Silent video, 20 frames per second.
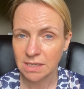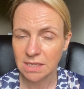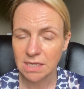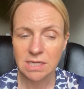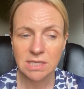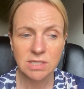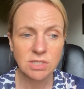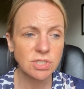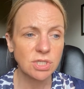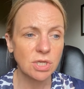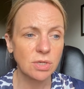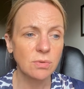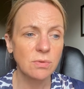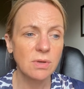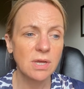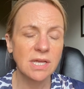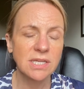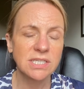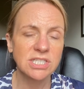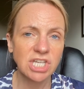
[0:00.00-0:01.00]
So
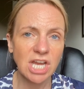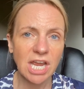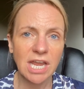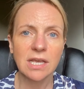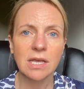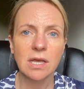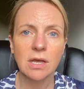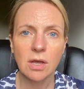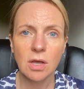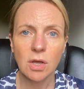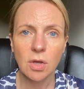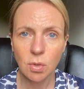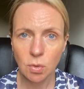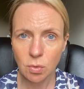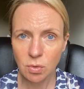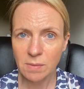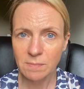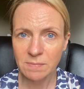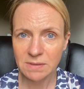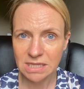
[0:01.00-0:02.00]
check who
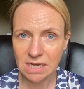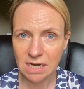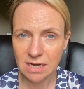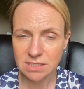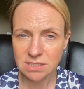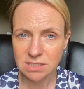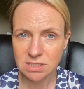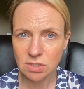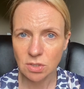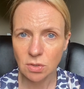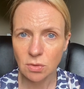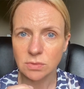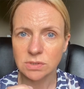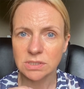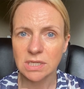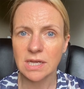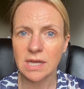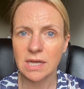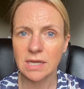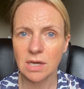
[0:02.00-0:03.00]
can be the license
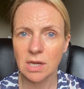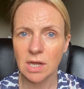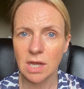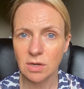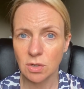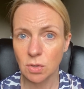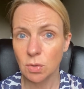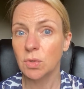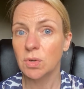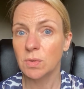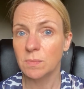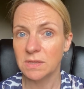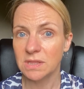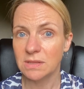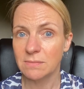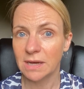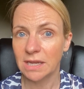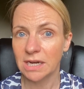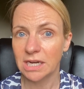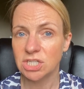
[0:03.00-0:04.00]
holder and who can be the
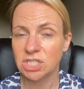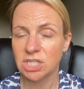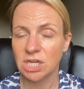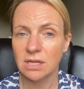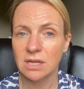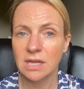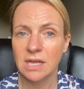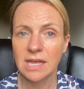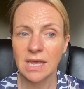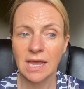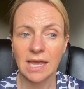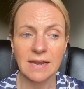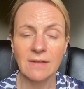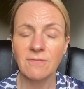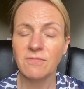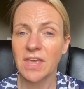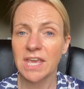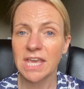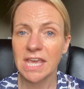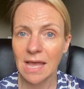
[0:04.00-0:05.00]
manager, and if
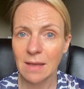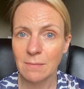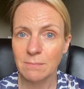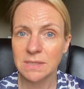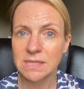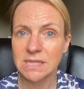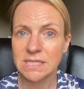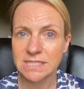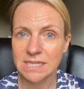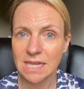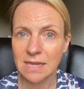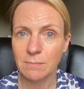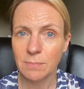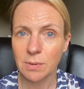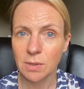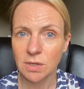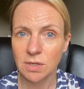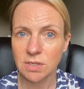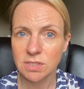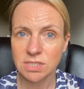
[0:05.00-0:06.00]
they can be the same
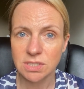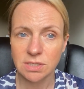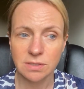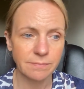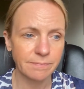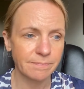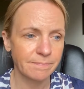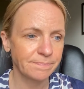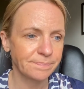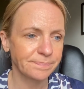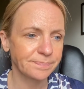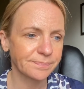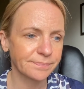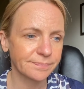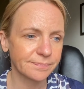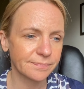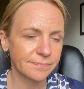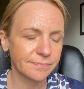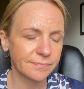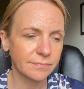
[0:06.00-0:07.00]
person.
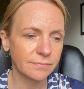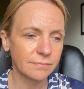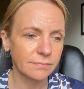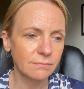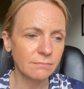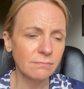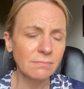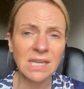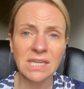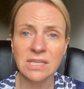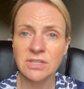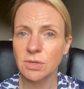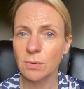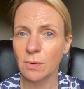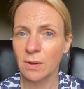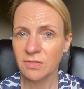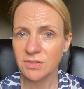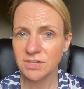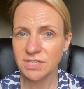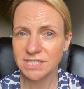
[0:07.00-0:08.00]
So
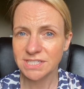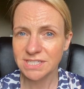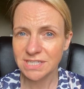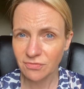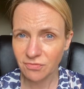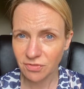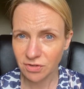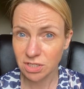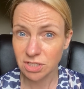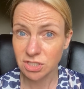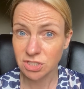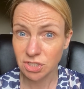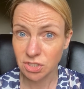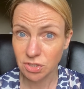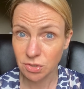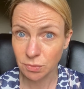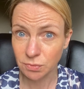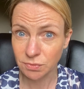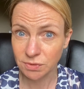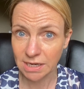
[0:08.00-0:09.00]
other certificates that
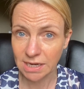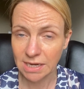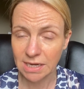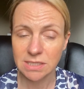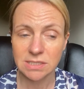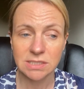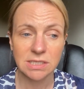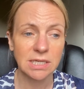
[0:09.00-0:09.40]
you'll need.